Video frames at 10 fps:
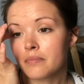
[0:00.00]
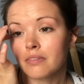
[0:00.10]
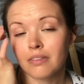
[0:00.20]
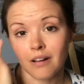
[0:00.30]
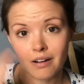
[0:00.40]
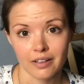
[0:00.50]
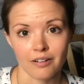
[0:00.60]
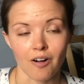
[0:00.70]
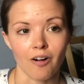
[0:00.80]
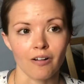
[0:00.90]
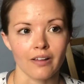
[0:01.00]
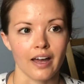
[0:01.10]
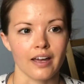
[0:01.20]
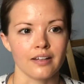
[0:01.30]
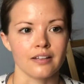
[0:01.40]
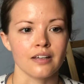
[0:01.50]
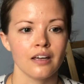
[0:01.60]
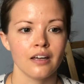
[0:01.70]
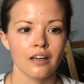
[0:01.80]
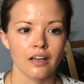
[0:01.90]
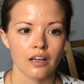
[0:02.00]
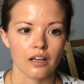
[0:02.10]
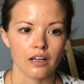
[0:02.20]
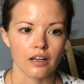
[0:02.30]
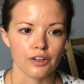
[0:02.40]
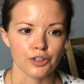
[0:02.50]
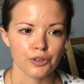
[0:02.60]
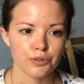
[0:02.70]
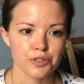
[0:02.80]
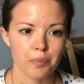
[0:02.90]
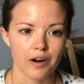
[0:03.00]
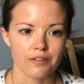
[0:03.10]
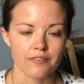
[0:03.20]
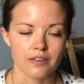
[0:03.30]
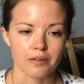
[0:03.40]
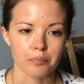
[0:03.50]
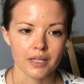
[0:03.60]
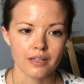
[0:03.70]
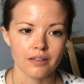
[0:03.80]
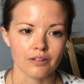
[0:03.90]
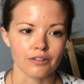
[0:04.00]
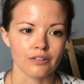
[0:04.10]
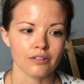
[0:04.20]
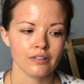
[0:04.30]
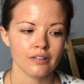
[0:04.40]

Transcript: Not at all. And a huge part of the appeal